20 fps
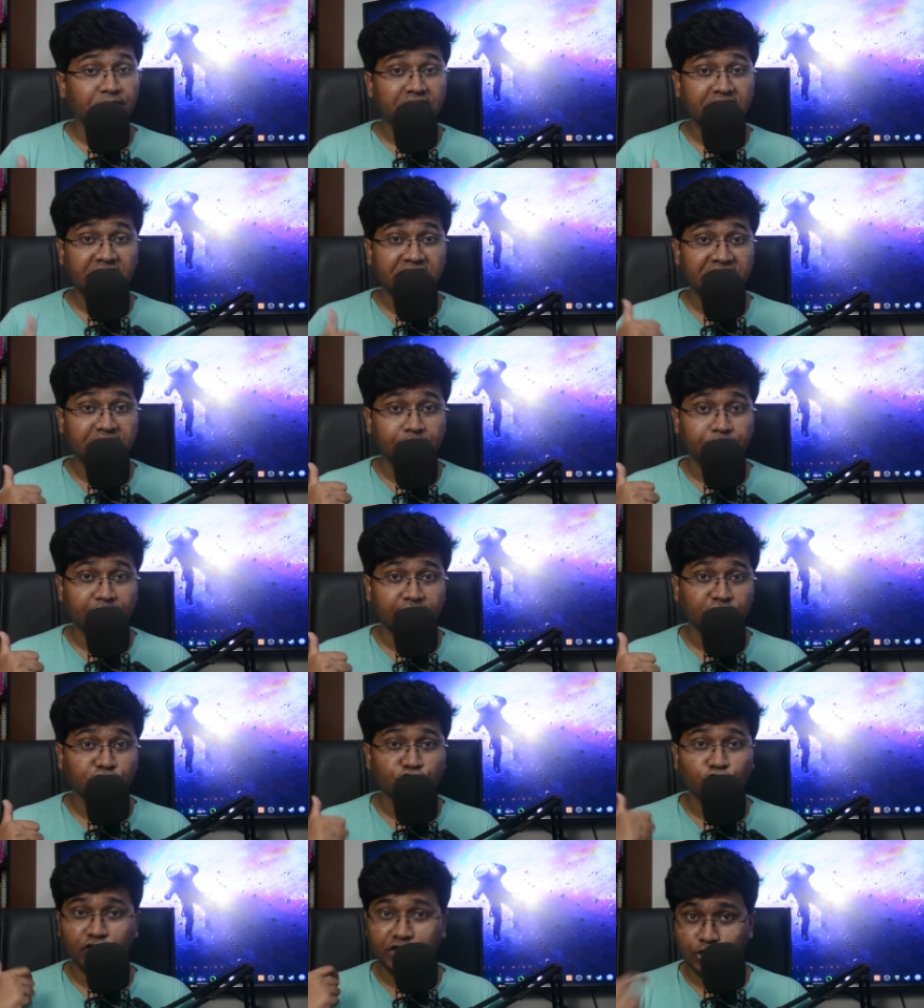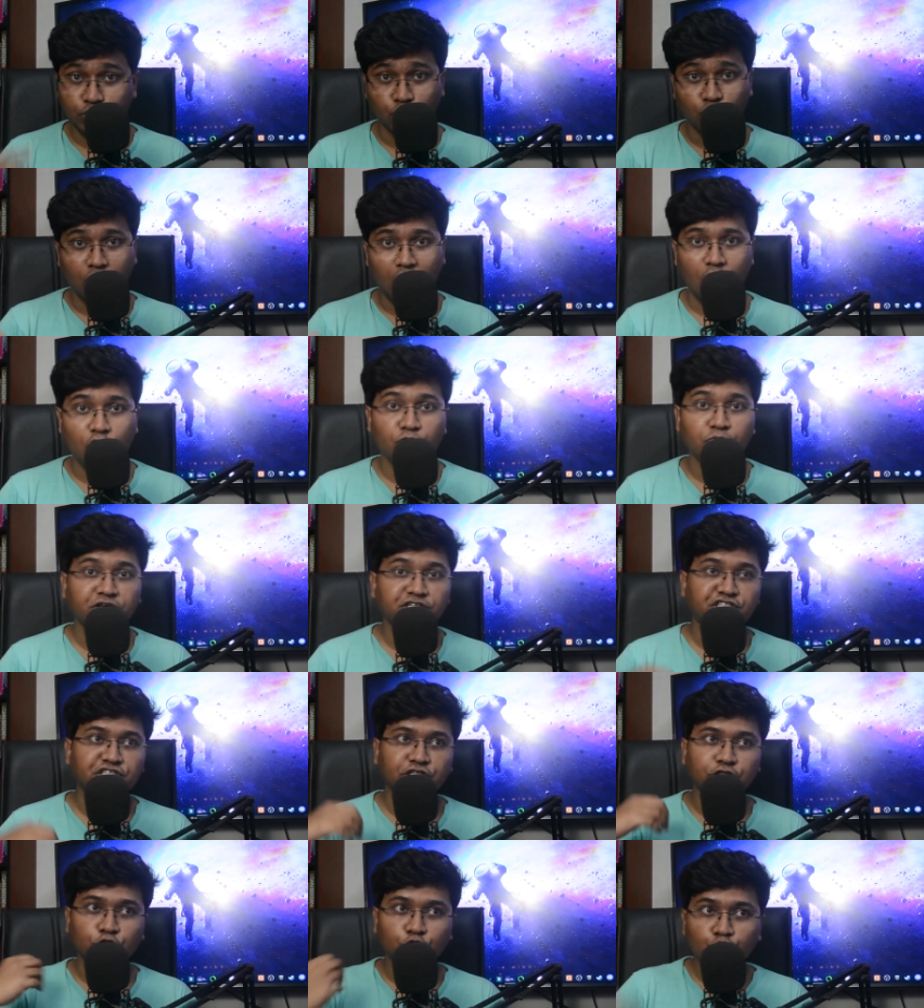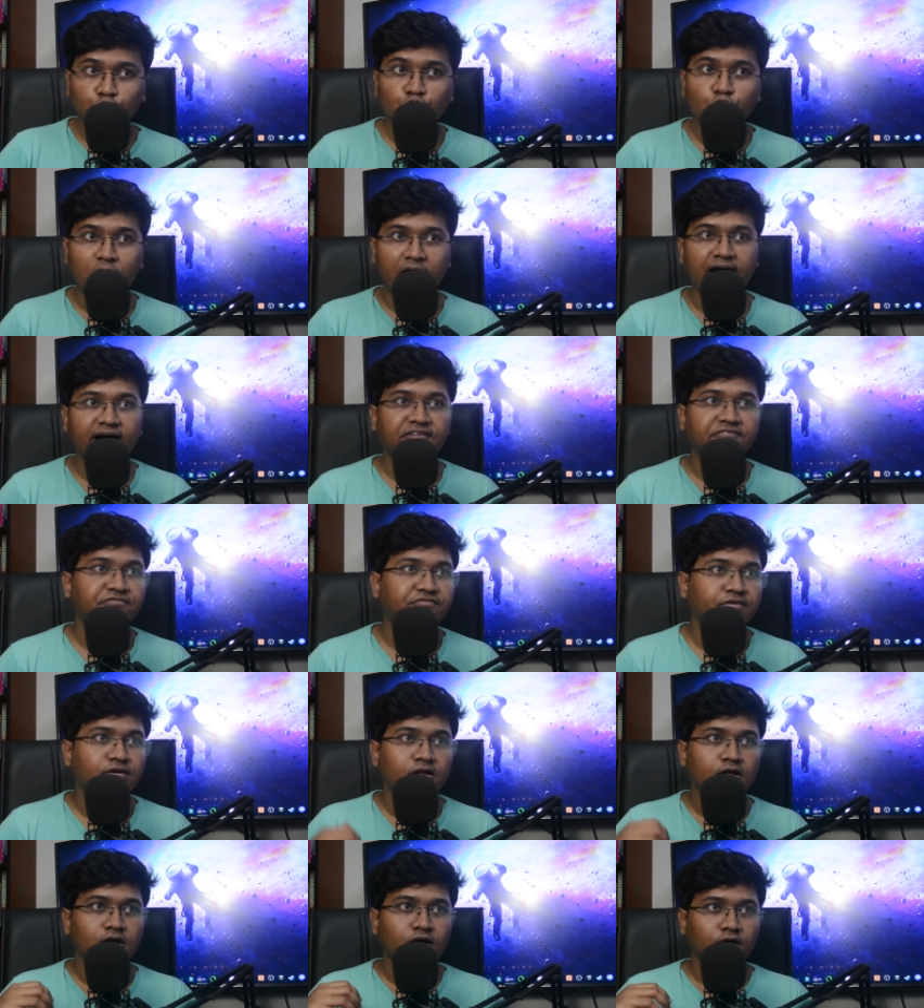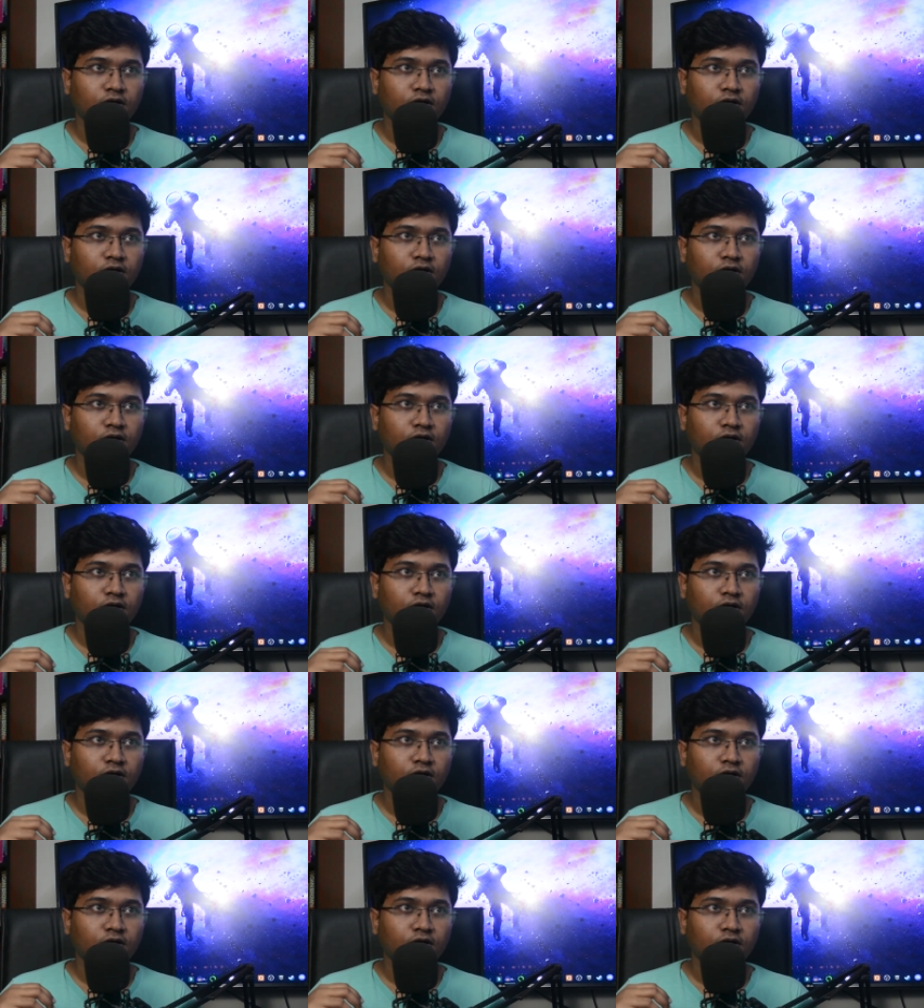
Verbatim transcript: completely depends on you. How much you have